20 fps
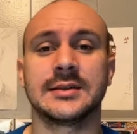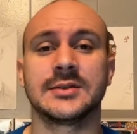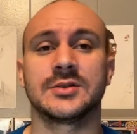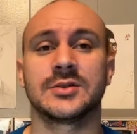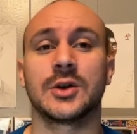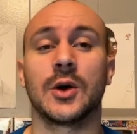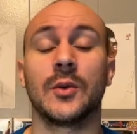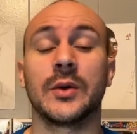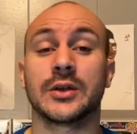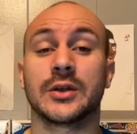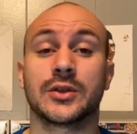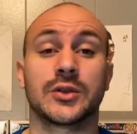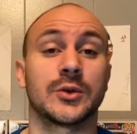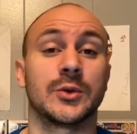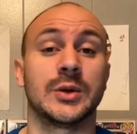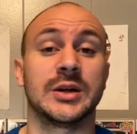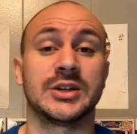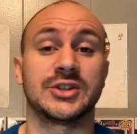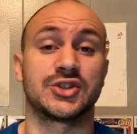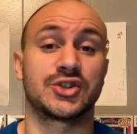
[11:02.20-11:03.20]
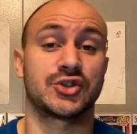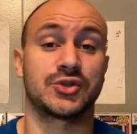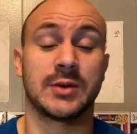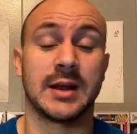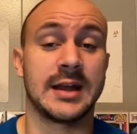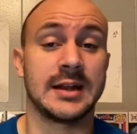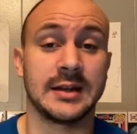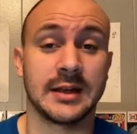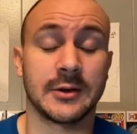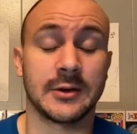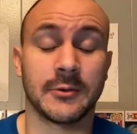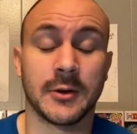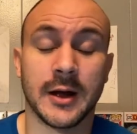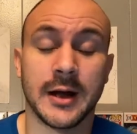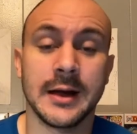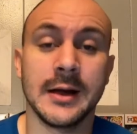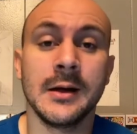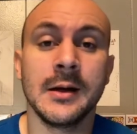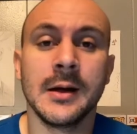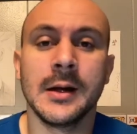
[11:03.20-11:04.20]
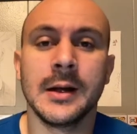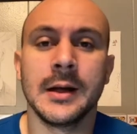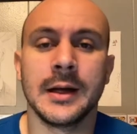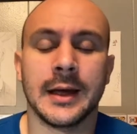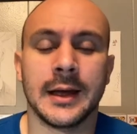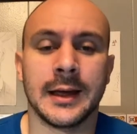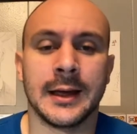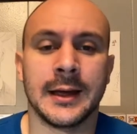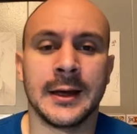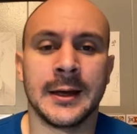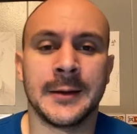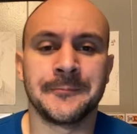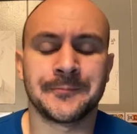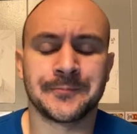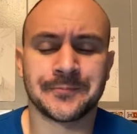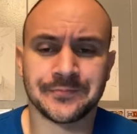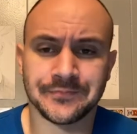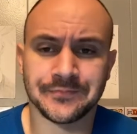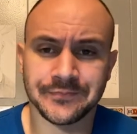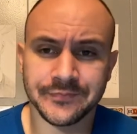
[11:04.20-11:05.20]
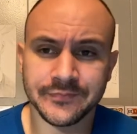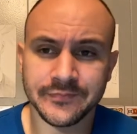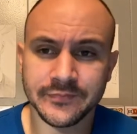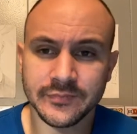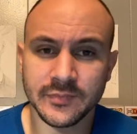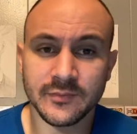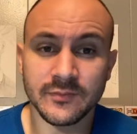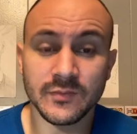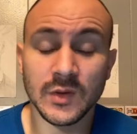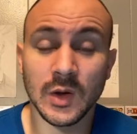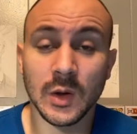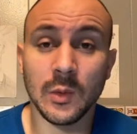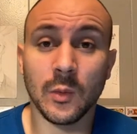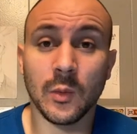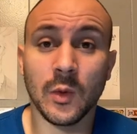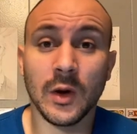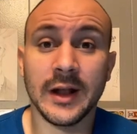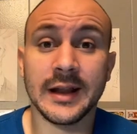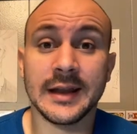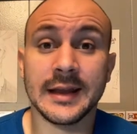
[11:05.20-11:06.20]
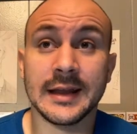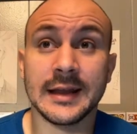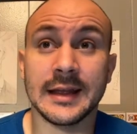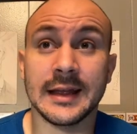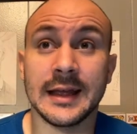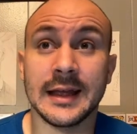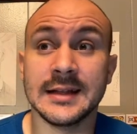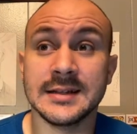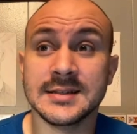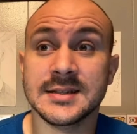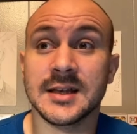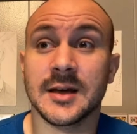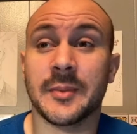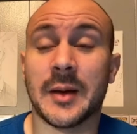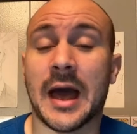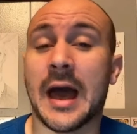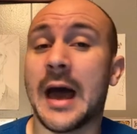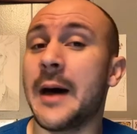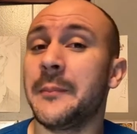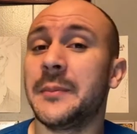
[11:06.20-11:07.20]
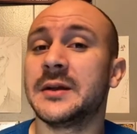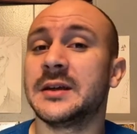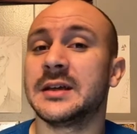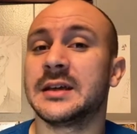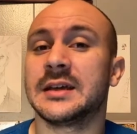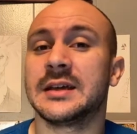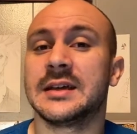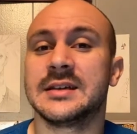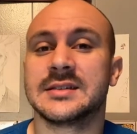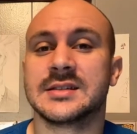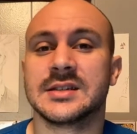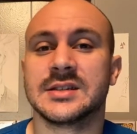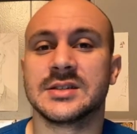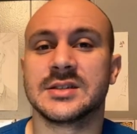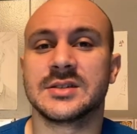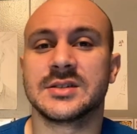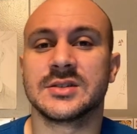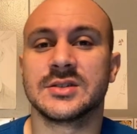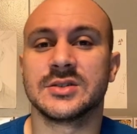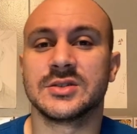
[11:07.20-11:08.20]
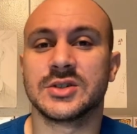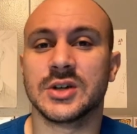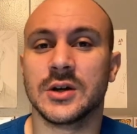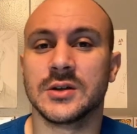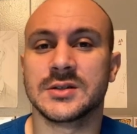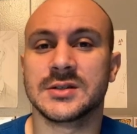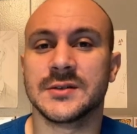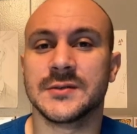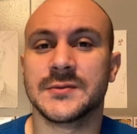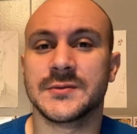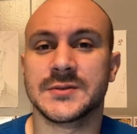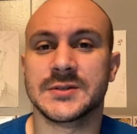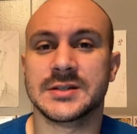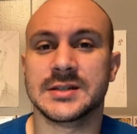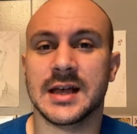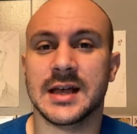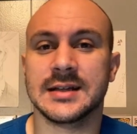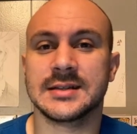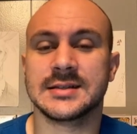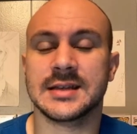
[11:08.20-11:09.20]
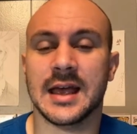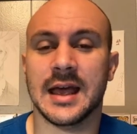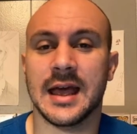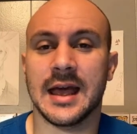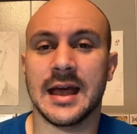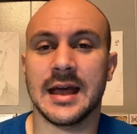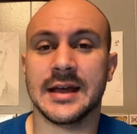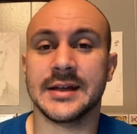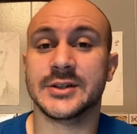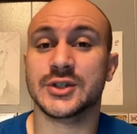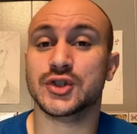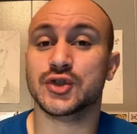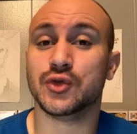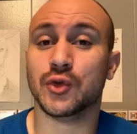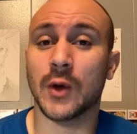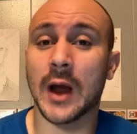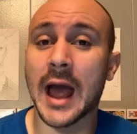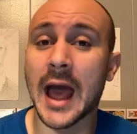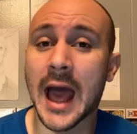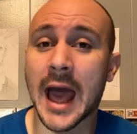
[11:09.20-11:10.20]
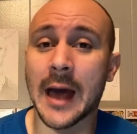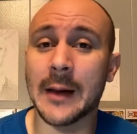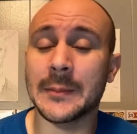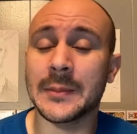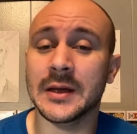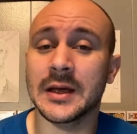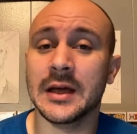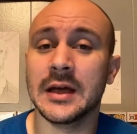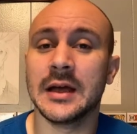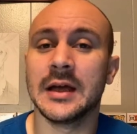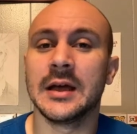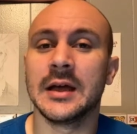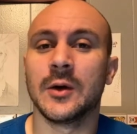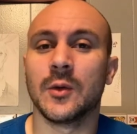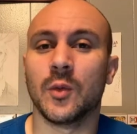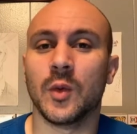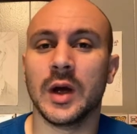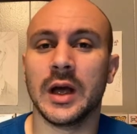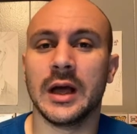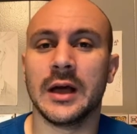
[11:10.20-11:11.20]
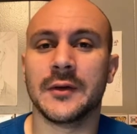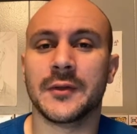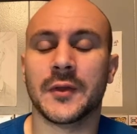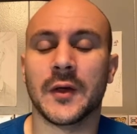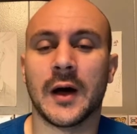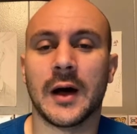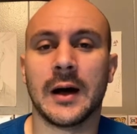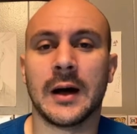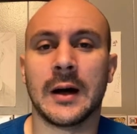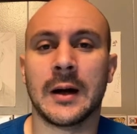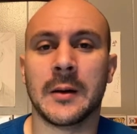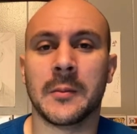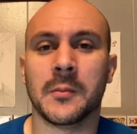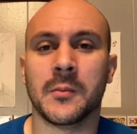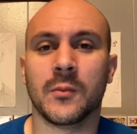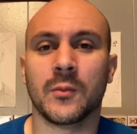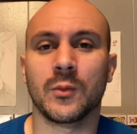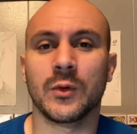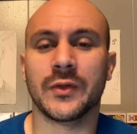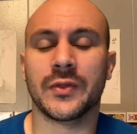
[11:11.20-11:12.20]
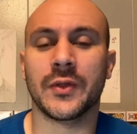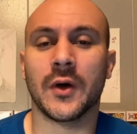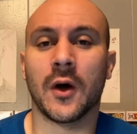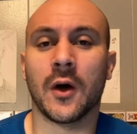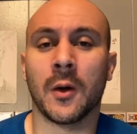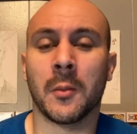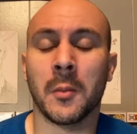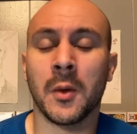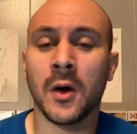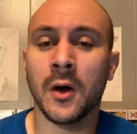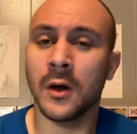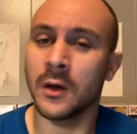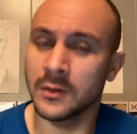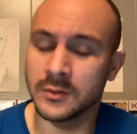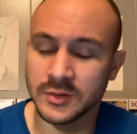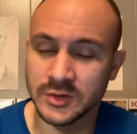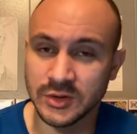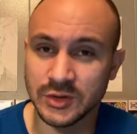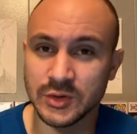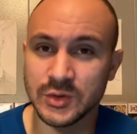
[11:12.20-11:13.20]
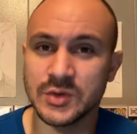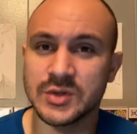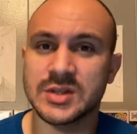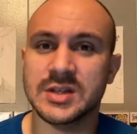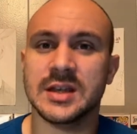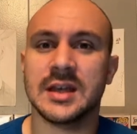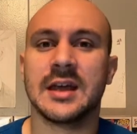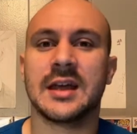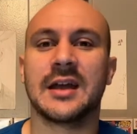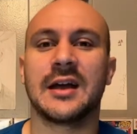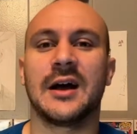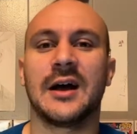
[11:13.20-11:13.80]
going through his training, right? And what ends up happening is Joseph sets a trap with the Hamon using